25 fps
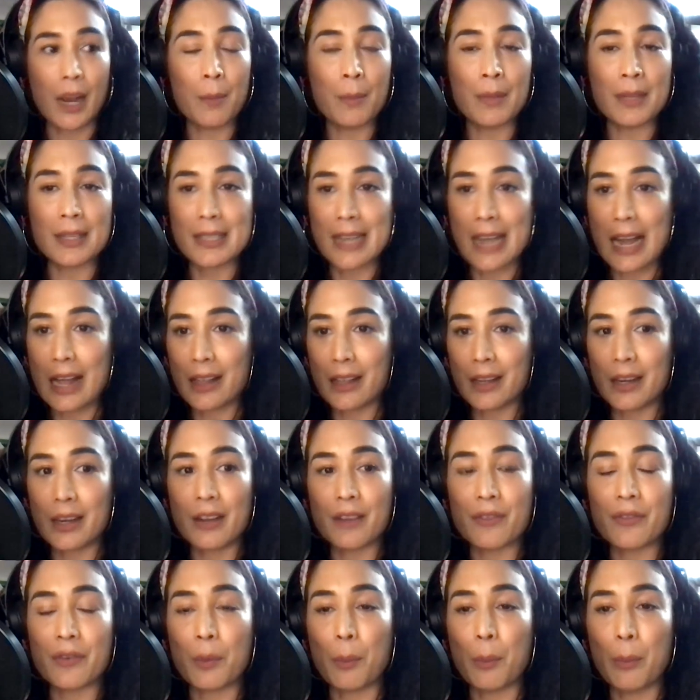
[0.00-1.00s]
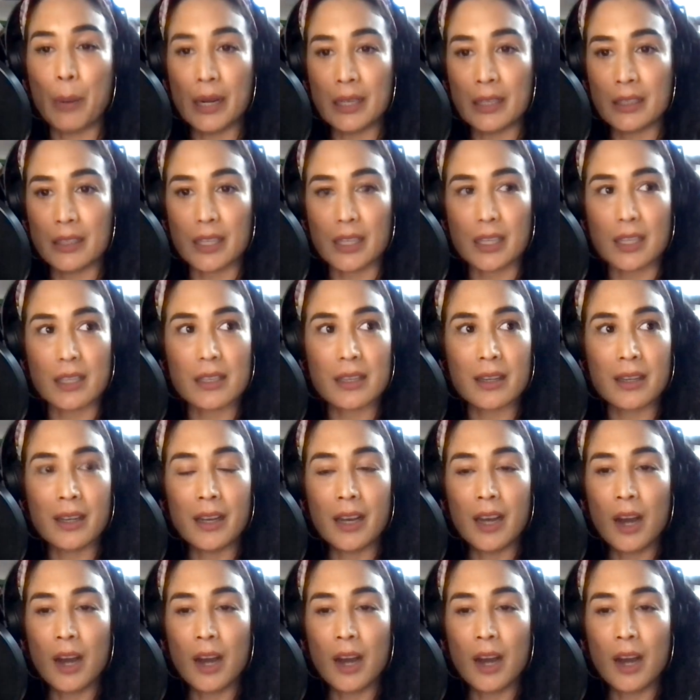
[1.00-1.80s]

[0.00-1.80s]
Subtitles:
a mentality of abundance,